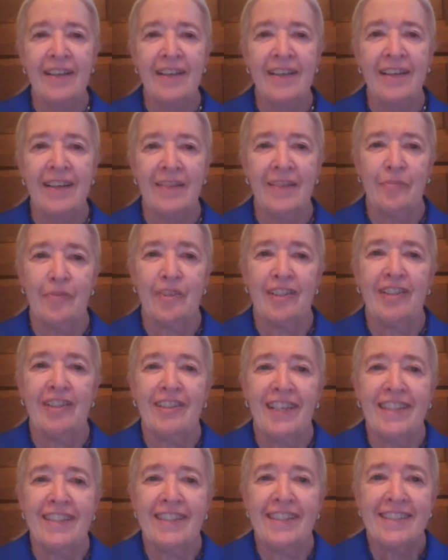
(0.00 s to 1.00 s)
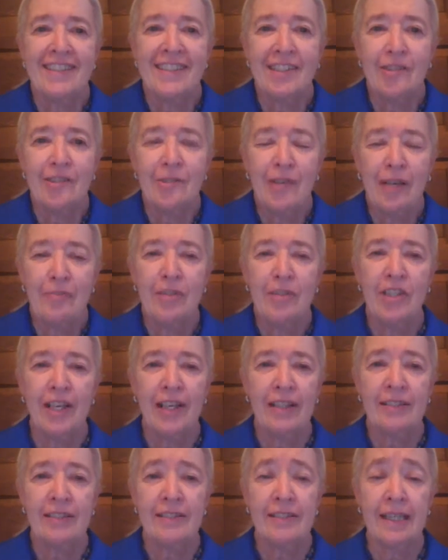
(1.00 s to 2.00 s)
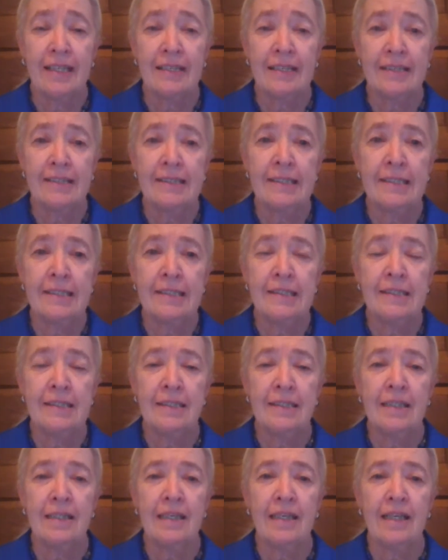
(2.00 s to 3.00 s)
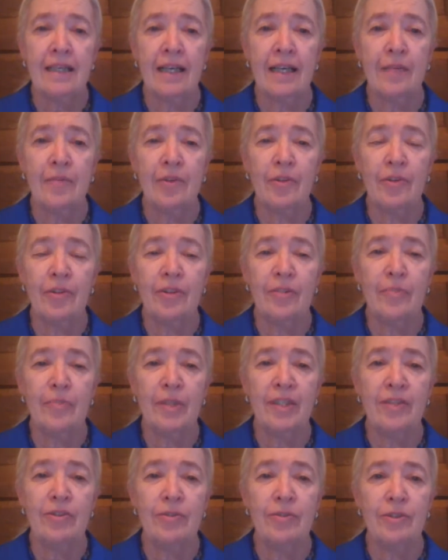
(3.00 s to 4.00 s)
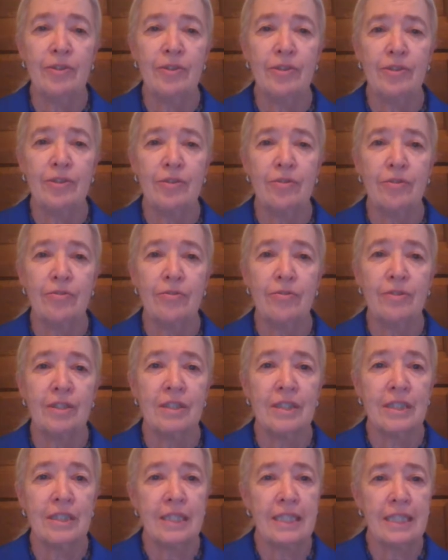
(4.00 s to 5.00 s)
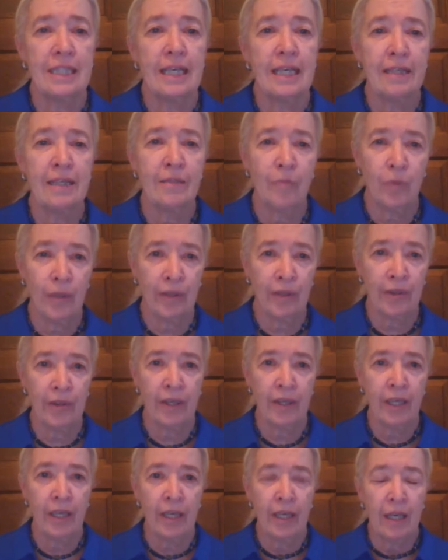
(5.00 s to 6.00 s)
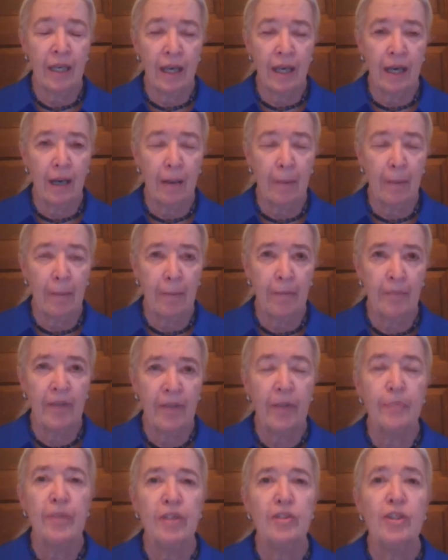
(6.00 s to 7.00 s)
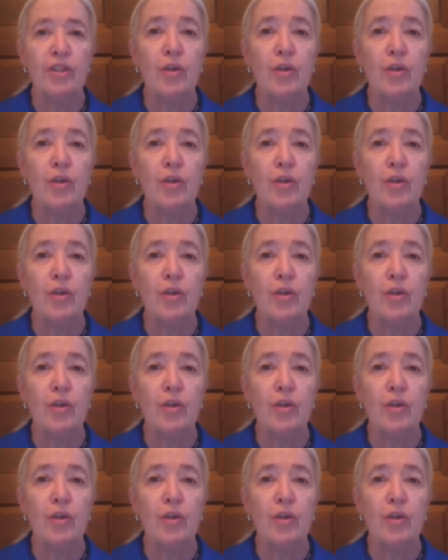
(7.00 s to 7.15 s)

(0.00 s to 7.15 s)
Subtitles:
I'm really glad to see you. I'm Janice Estey, and I'm going to be doing the show tonight with Amelia